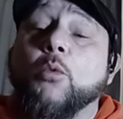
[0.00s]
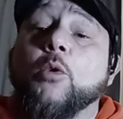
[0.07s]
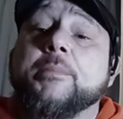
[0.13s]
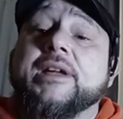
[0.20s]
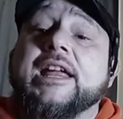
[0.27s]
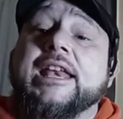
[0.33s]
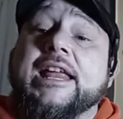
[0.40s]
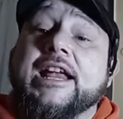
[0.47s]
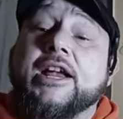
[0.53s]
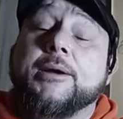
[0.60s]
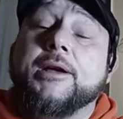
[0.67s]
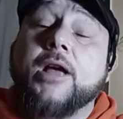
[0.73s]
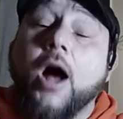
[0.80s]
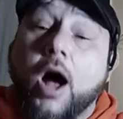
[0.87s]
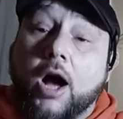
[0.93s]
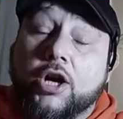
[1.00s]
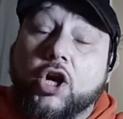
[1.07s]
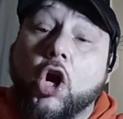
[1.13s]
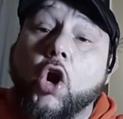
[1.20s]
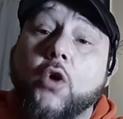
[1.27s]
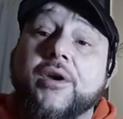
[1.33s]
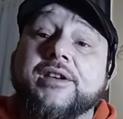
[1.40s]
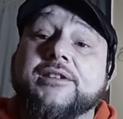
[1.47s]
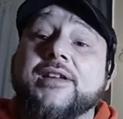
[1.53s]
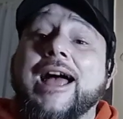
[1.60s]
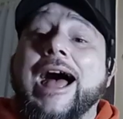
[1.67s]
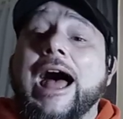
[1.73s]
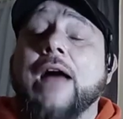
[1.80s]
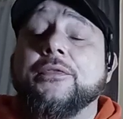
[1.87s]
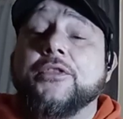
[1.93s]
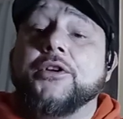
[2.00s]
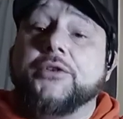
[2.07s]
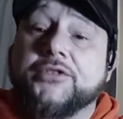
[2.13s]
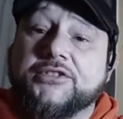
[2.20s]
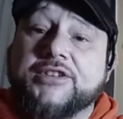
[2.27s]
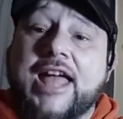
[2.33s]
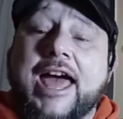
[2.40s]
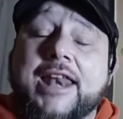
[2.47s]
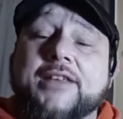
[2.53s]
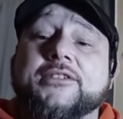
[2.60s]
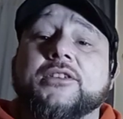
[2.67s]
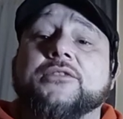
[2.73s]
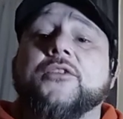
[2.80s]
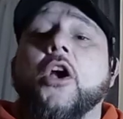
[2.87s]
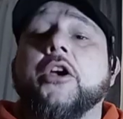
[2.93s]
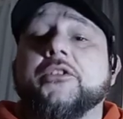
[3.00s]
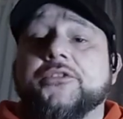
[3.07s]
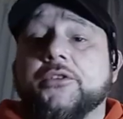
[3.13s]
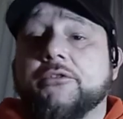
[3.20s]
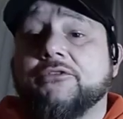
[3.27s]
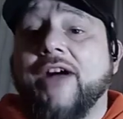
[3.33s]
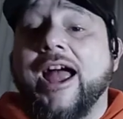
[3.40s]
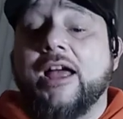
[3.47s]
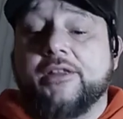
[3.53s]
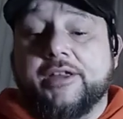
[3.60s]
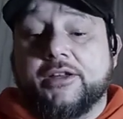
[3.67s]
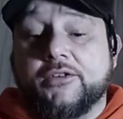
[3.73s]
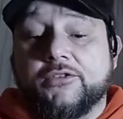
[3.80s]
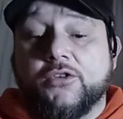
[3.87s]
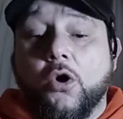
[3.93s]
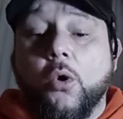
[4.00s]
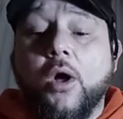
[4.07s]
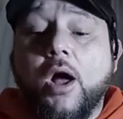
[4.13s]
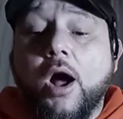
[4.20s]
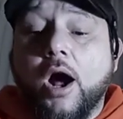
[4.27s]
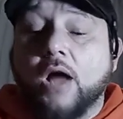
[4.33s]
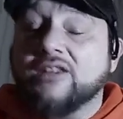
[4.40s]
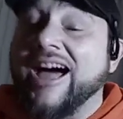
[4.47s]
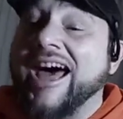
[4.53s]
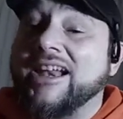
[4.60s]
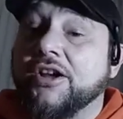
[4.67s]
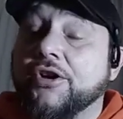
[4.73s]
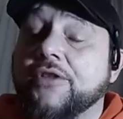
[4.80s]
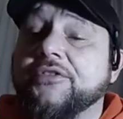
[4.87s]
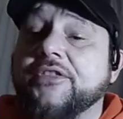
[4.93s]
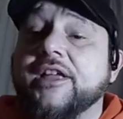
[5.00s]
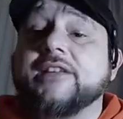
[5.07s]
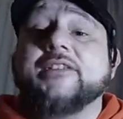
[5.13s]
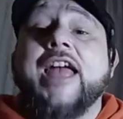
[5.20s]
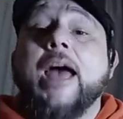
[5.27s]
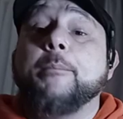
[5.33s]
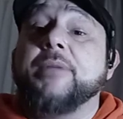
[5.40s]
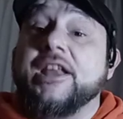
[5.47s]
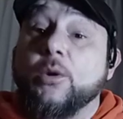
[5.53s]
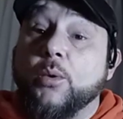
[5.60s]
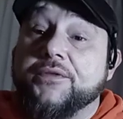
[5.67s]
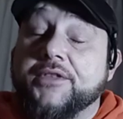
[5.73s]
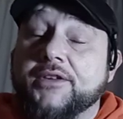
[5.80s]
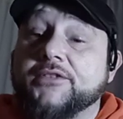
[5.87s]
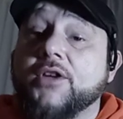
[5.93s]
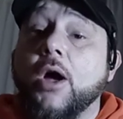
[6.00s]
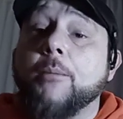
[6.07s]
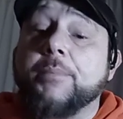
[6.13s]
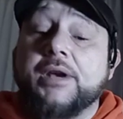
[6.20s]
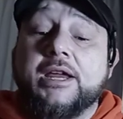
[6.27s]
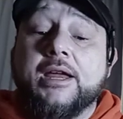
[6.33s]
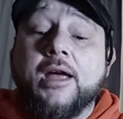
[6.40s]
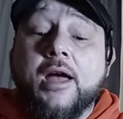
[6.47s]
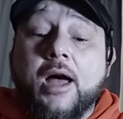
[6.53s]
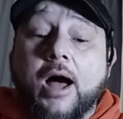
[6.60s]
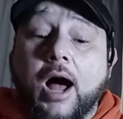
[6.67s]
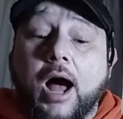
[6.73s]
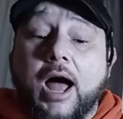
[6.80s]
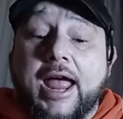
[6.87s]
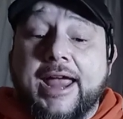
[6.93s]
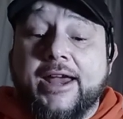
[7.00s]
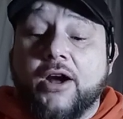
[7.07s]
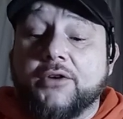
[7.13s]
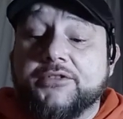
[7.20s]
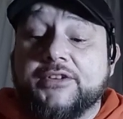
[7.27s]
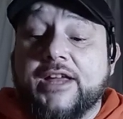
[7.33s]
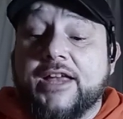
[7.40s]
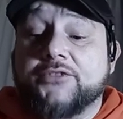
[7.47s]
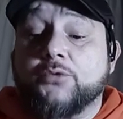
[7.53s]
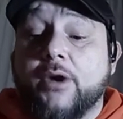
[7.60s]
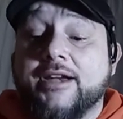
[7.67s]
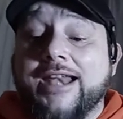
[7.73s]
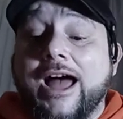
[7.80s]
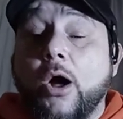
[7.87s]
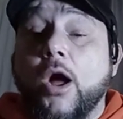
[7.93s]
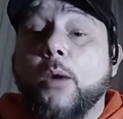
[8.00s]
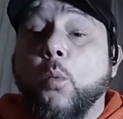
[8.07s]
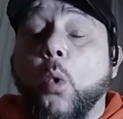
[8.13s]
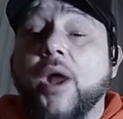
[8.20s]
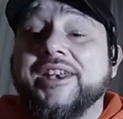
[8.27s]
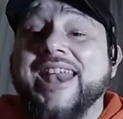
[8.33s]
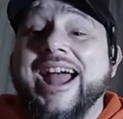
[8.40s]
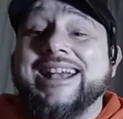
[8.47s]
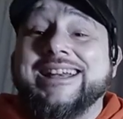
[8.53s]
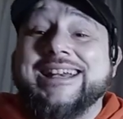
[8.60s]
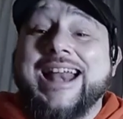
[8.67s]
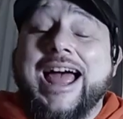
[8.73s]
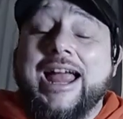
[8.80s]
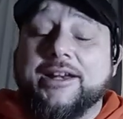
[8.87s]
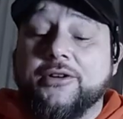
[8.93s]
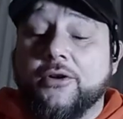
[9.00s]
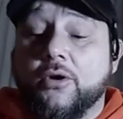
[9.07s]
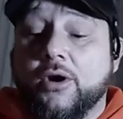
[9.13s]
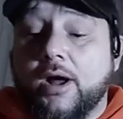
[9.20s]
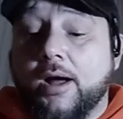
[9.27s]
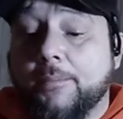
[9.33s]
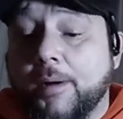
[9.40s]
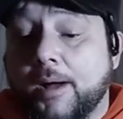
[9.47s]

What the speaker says: will be getting current on their status as far as their filing. So a lot of good things happening with this company. ARCS right now at 199 or